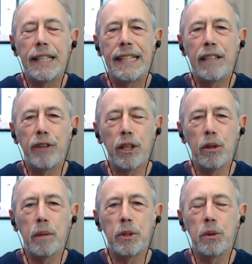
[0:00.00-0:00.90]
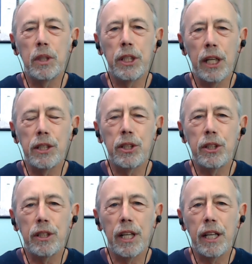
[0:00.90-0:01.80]
If I go up to a
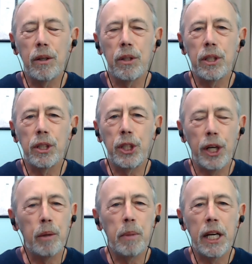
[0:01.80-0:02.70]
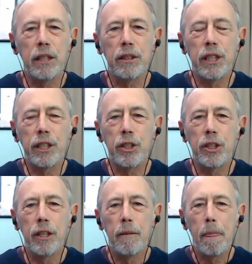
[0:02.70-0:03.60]
youngster and I go to share BioTouch,
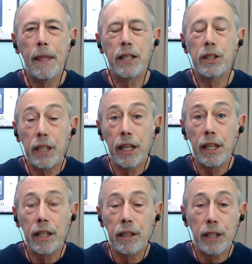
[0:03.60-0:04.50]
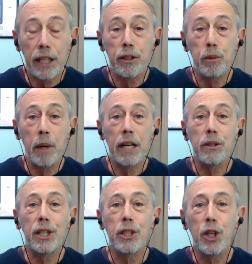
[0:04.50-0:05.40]
I say, can I do
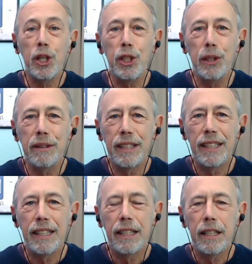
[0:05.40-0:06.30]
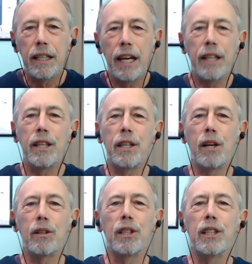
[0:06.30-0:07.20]
BioTouch on you? And
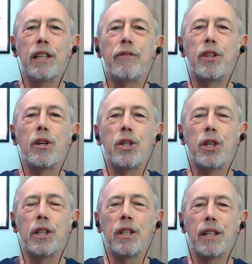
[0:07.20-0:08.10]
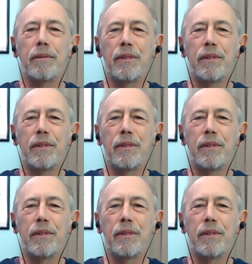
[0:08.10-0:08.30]
they'll lift their shirt up